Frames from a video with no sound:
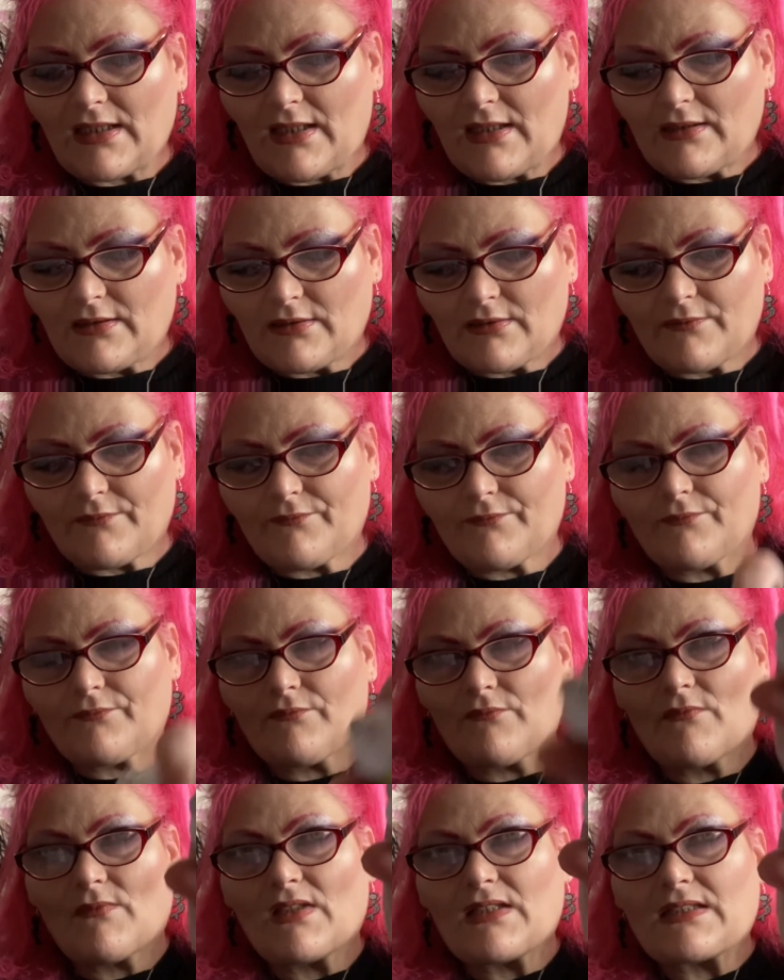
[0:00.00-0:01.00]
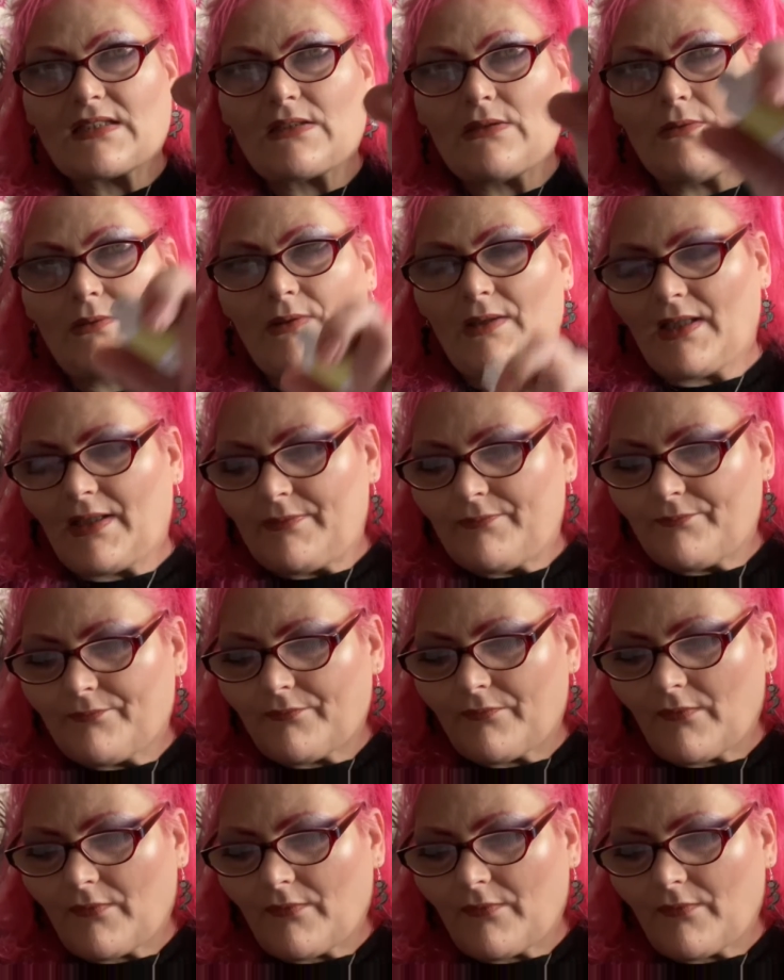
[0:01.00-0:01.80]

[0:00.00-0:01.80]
and seals again.